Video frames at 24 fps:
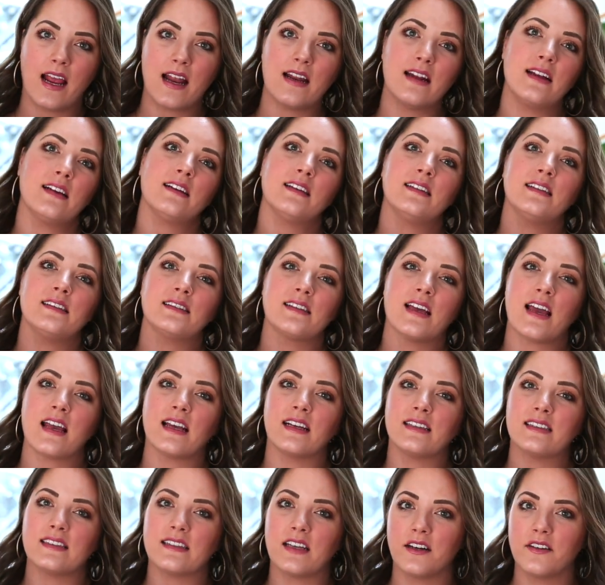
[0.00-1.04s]
and it is
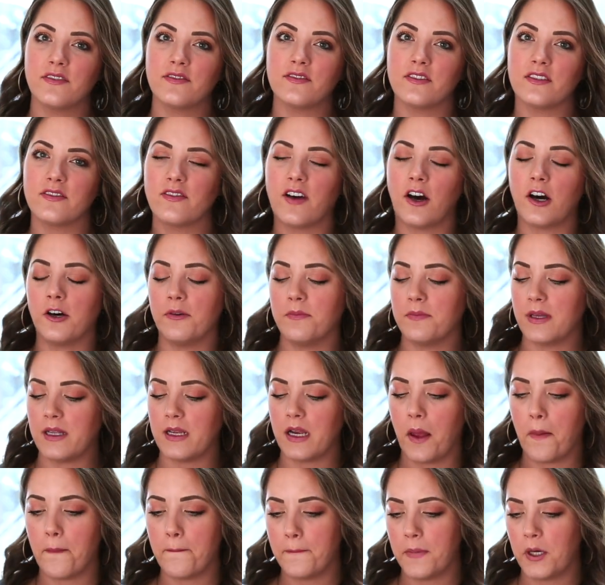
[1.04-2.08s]
a
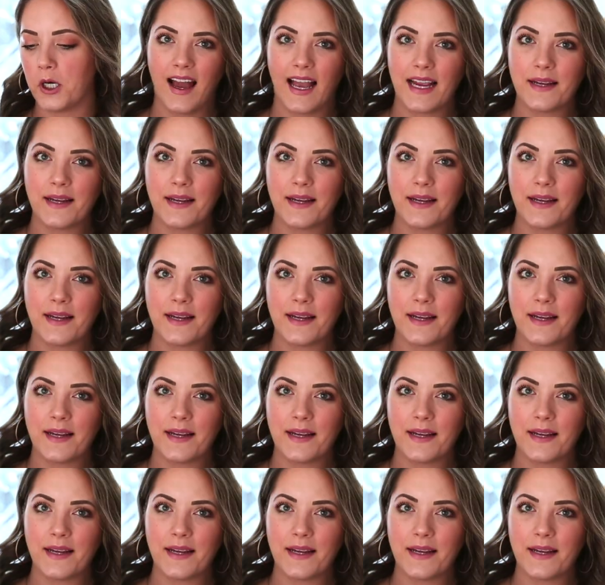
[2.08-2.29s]
self-development book.